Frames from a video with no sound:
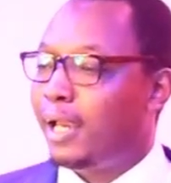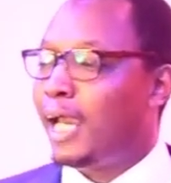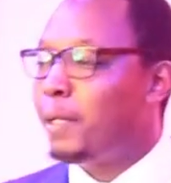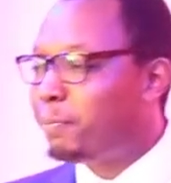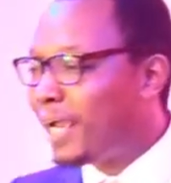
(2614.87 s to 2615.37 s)

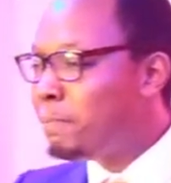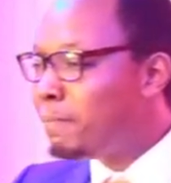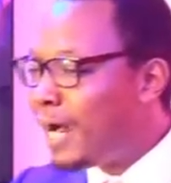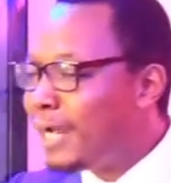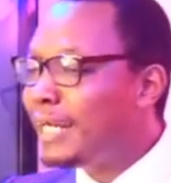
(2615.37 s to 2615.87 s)
and
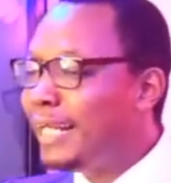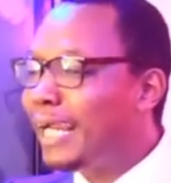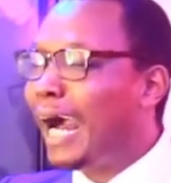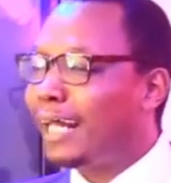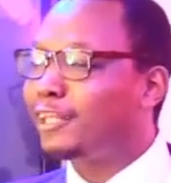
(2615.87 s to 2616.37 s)

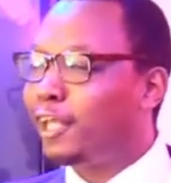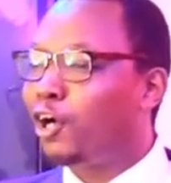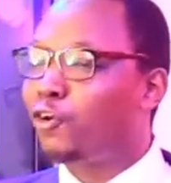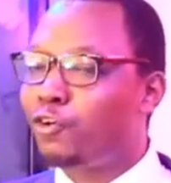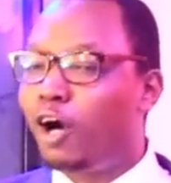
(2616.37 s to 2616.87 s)
primarily at the
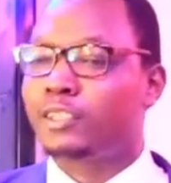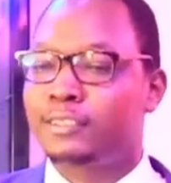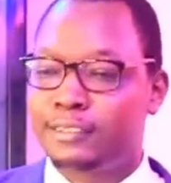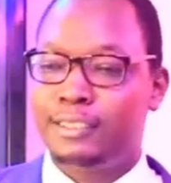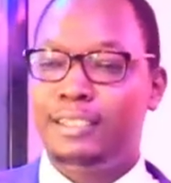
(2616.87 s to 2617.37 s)

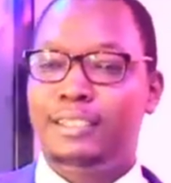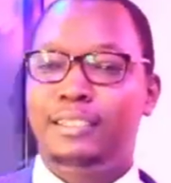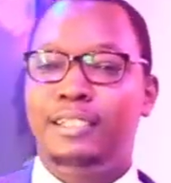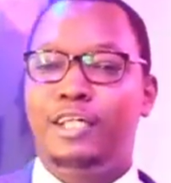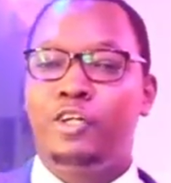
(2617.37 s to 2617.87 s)
cross,
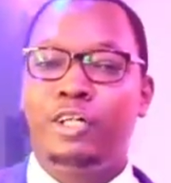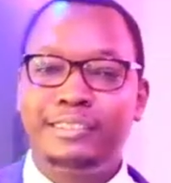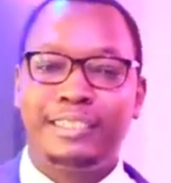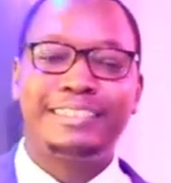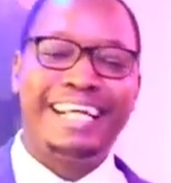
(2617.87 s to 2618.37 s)

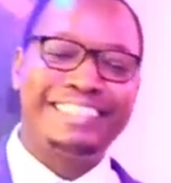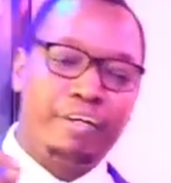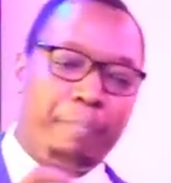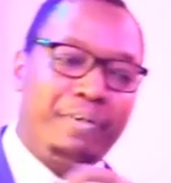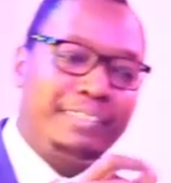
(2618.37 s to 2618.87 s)
not just as
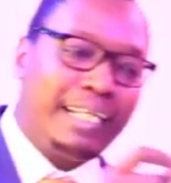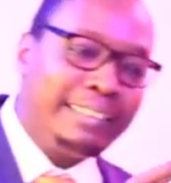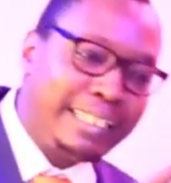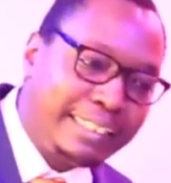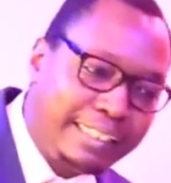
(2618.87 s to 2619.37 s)
a
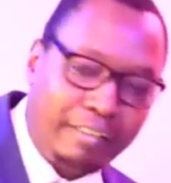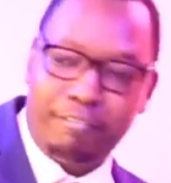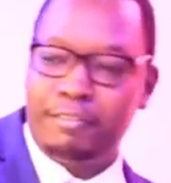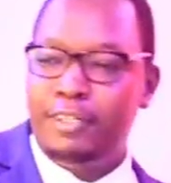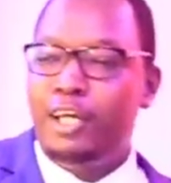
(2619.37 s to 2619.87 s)
representative,
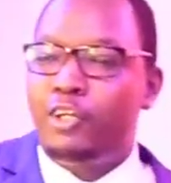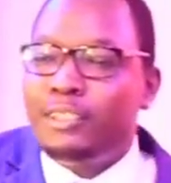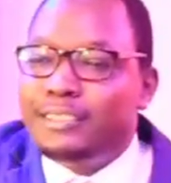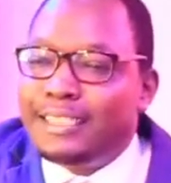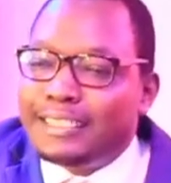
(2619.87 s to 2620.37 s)

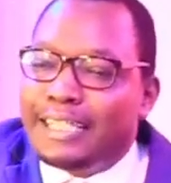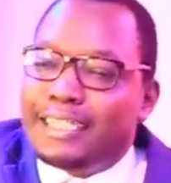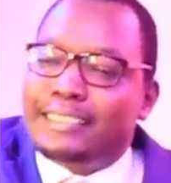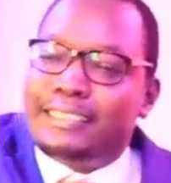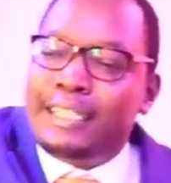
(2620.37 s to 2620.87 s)
not just as
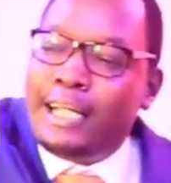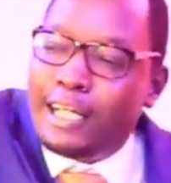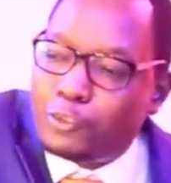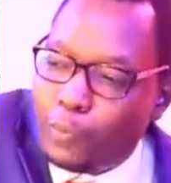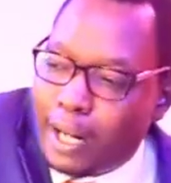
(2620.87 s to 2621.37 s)
a
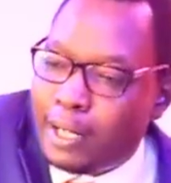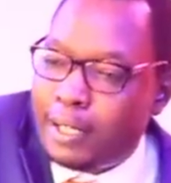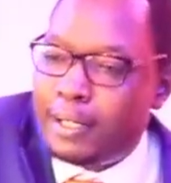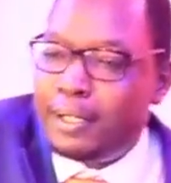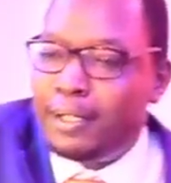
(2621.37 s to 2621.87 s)
sinless one,
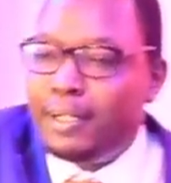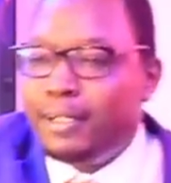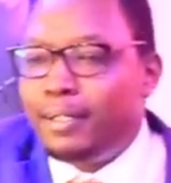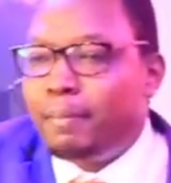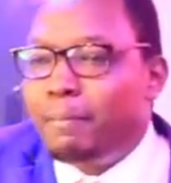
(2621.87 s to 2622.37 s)

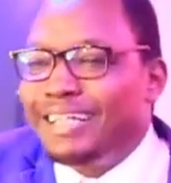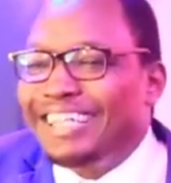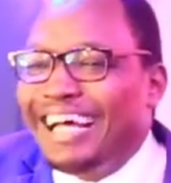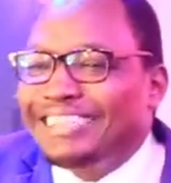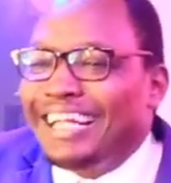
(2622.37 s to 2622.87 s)

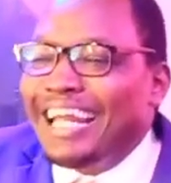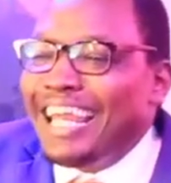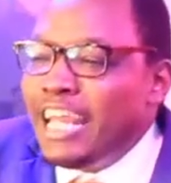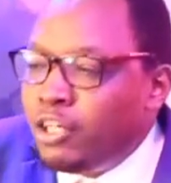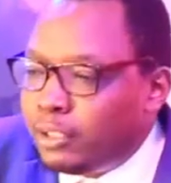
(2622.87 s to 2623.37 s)
but as an
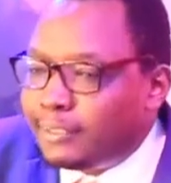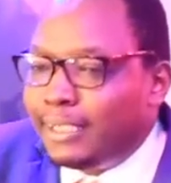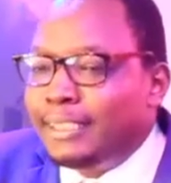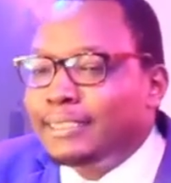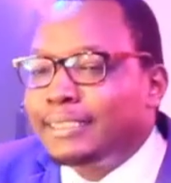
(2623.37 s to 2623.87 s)

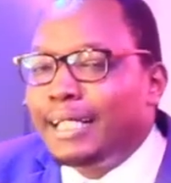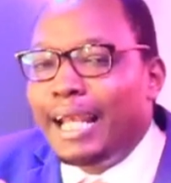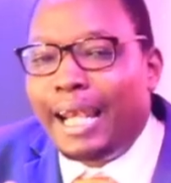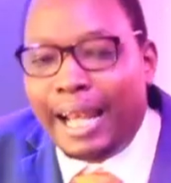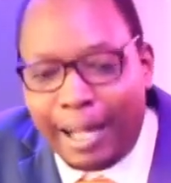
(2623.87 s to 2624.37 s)
innocent
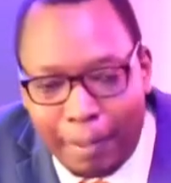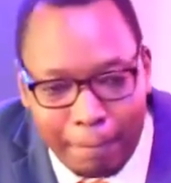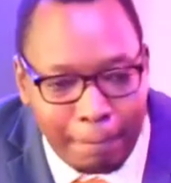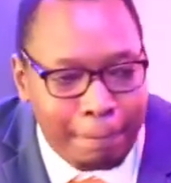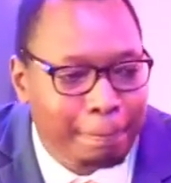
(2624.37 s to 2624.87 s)
lamb.